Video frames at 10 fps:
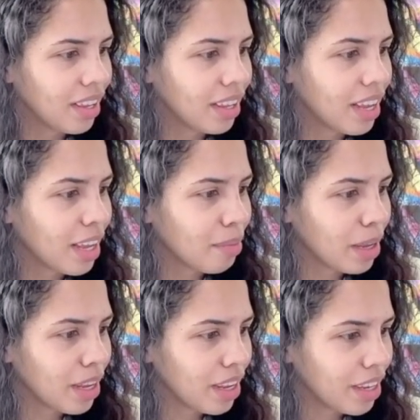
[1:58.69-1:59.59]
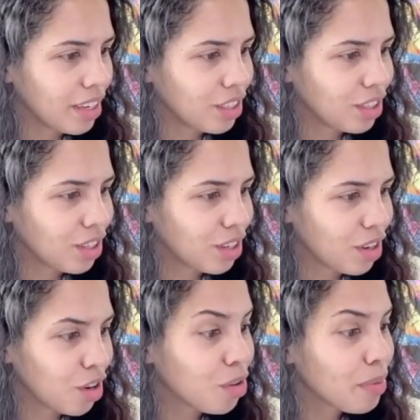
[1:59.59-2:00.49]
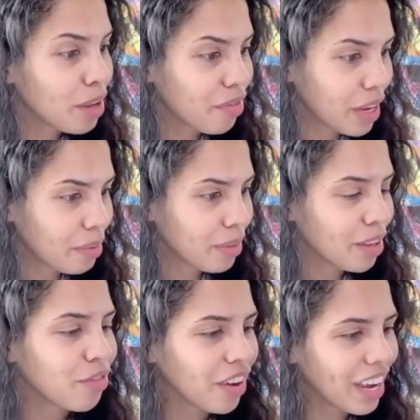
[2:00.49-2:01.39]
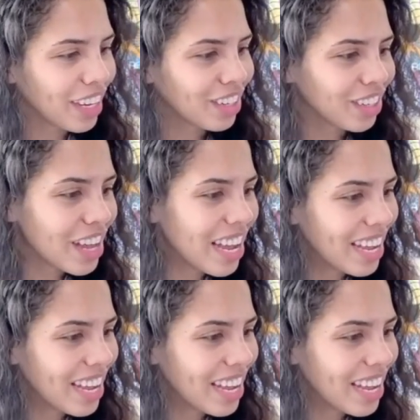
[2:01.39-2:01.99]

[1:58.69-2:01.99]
Gangbish, oh my family, final